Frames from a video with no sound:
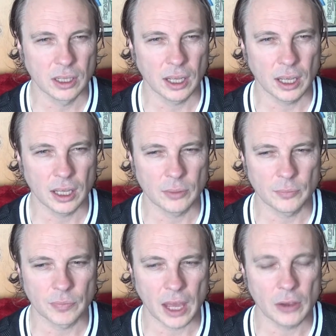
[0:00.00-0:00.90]

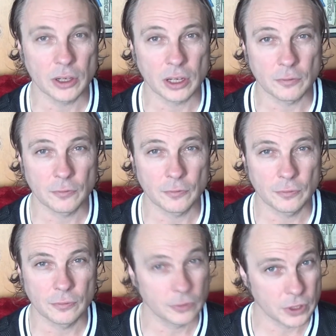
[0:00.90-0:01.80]
how you're going
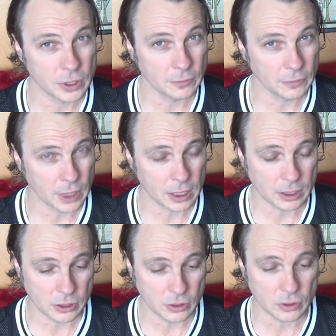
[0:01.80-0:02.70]
to
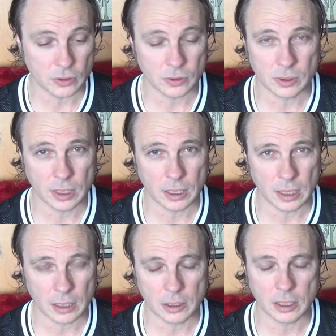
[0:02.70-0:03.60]
shoot your,
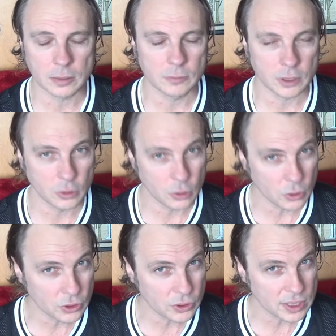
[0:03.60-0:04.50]
how you're going to
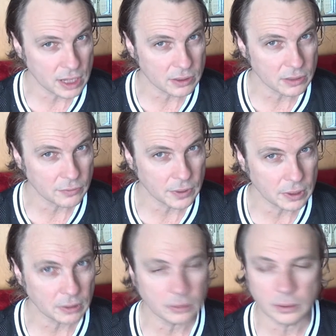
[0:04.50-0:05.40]
record your sound in the
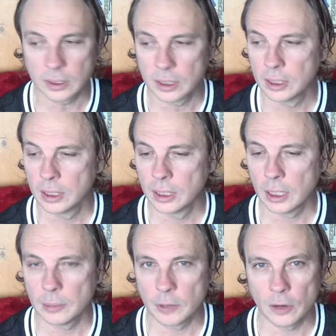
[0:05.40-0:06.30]
field.
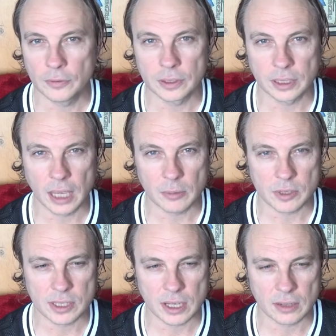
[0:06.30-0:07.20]
Often camera
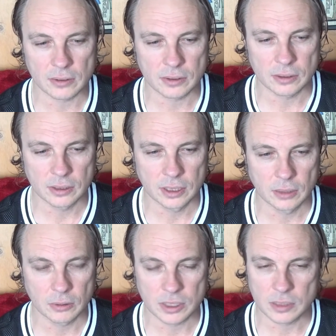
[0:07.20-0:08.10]
sound,
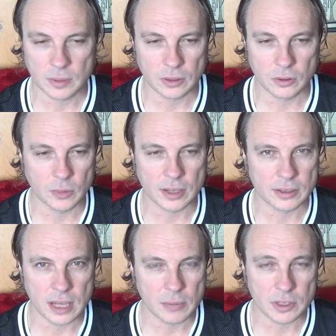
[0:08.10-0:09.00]
or just about
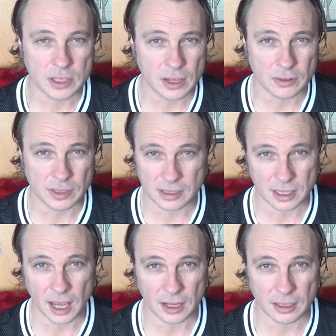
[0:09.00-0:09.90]
always, camera sound doesn't
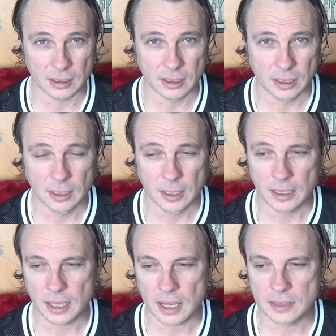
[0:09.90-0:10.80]
cut it.
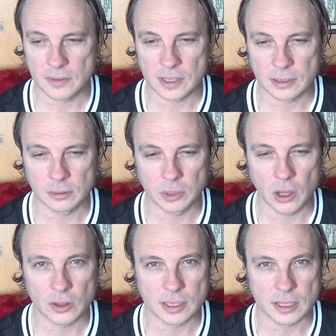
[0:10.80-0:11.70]
In the case of these little
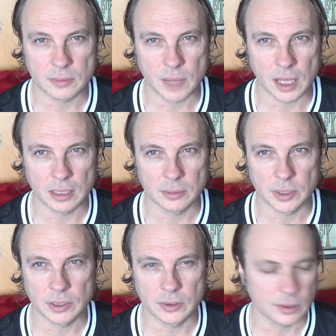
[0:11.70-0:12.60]
blogs, it doesn't matter
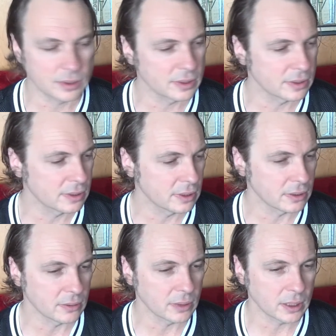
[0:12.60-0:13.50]
because, you know,